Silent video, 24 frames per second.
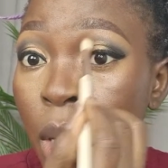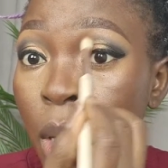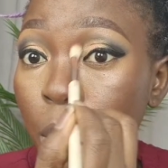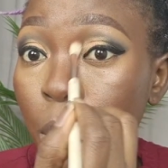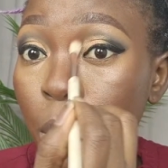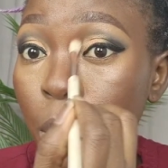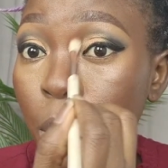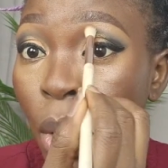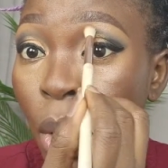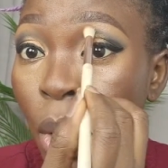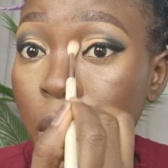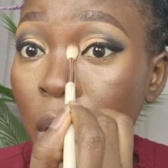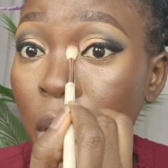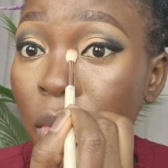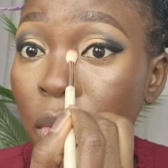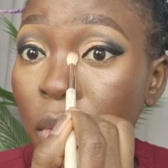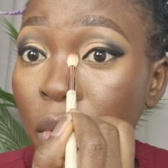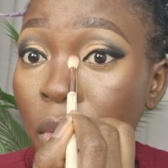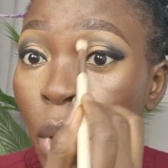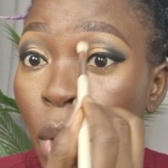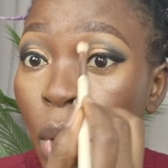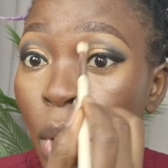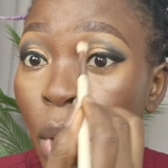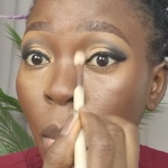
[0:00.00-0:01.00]
because even
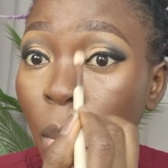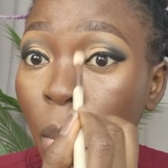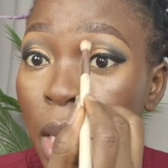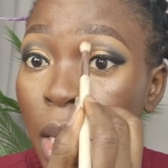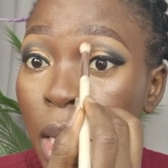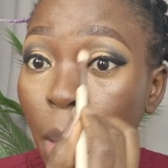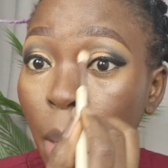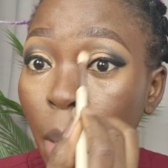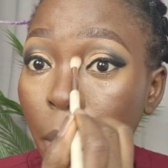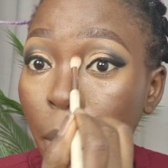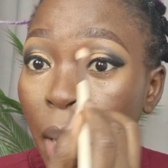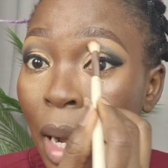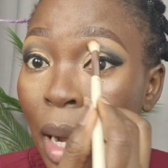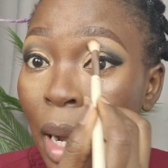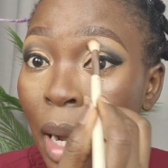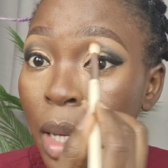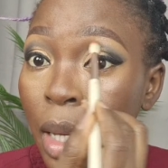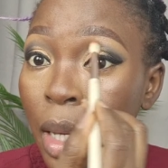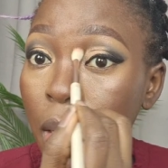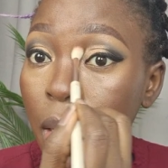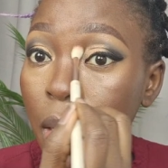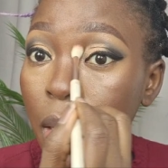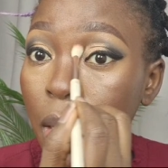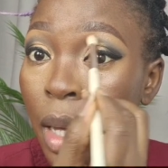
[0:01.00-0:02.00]
though I wanted that black
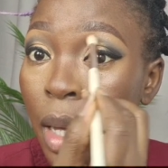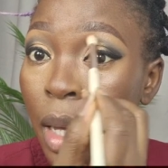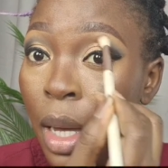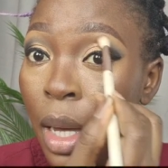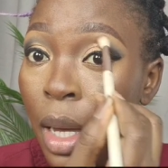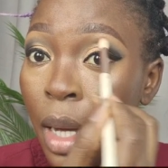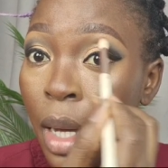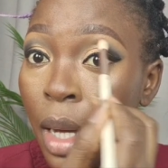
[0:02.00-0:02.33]
there,